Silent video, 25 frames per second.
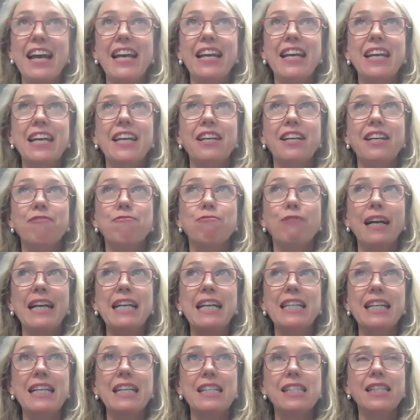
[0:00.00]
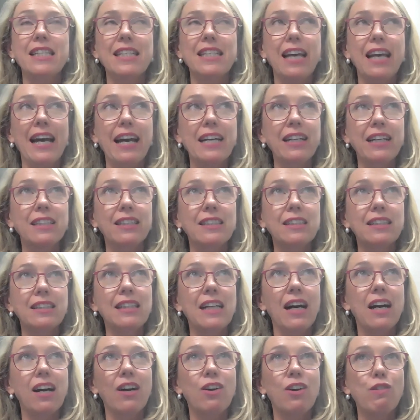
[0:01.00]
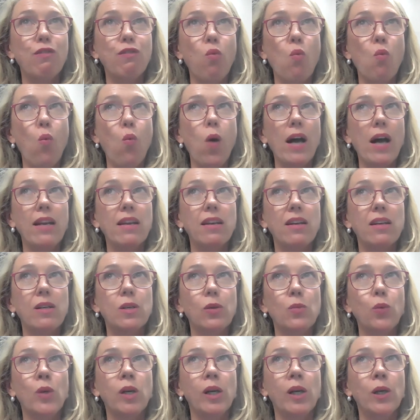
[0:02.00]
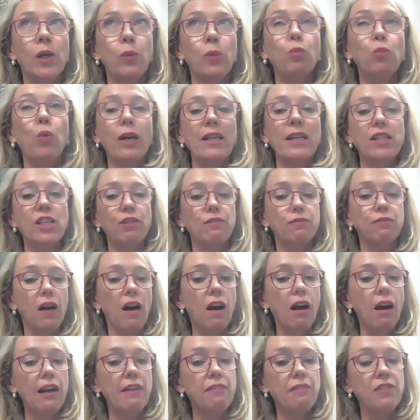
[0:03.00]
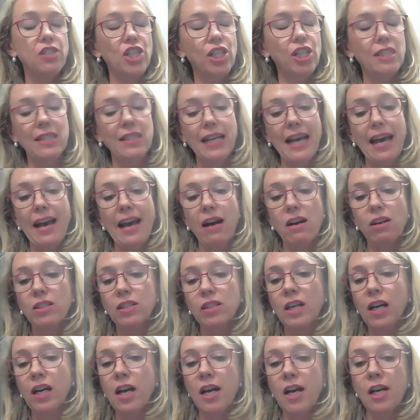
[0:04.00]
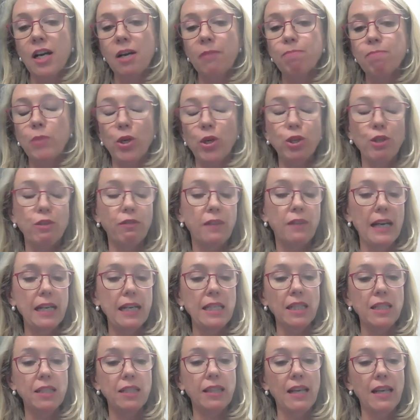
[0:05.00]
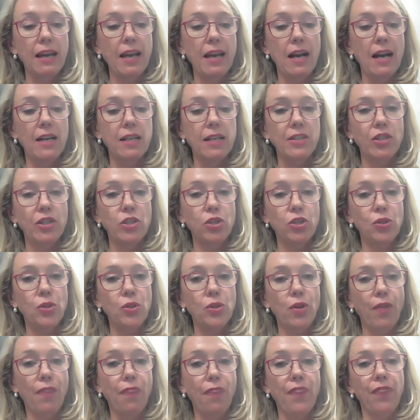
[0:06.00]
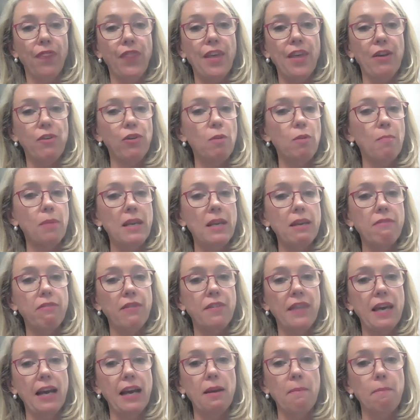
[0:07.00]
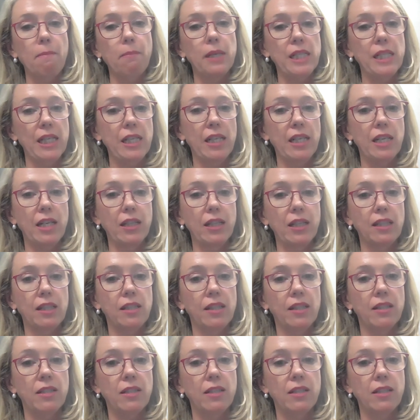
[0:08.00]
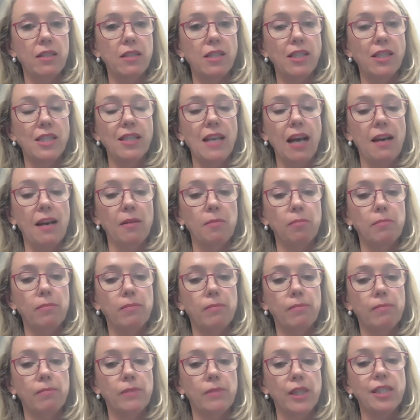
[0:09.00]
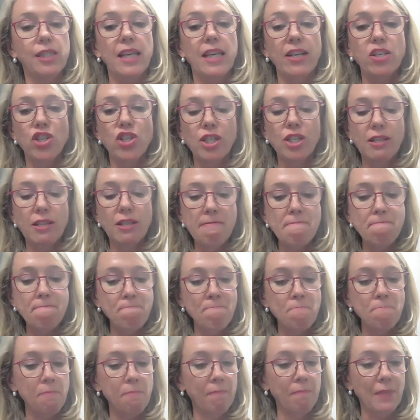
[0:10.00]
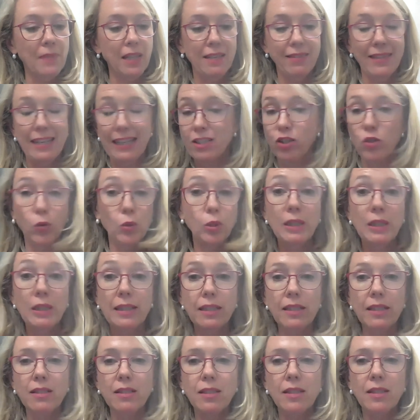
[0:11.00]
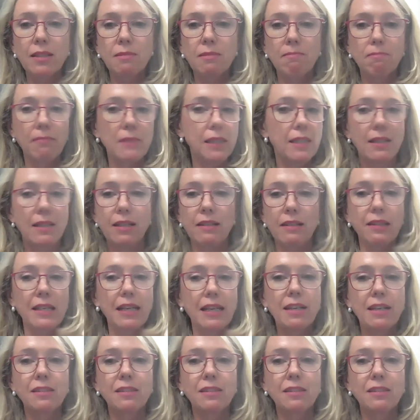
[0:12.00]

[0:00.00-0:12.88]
a rating scale of one, one to five, just how motivated they are to do therapy for that particular um, session. Mm -hmm. That's all it is. It's nothing